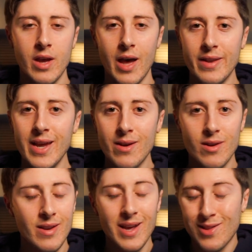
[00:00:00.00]
And then
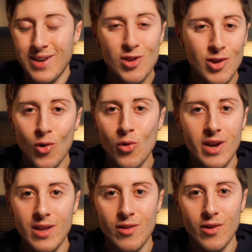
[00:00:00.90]
that's literally all you
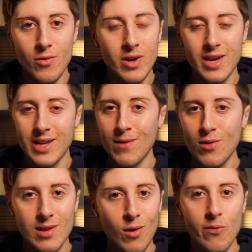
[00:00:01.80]
need to do. Give
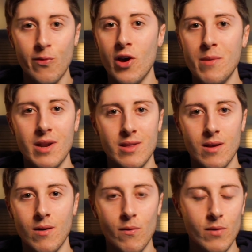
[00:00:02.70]
yourself 30 minutes
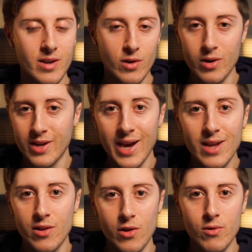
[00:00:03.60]
of your day
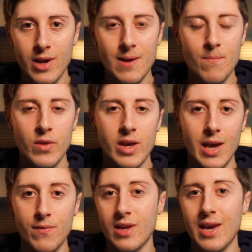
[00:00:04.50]
to do that.
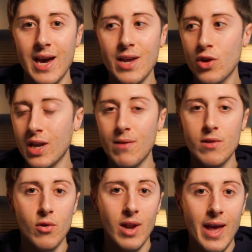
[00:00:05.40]
If you can even
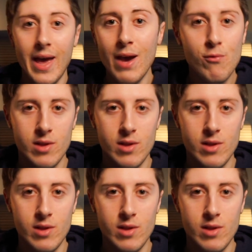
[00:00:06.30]
do that every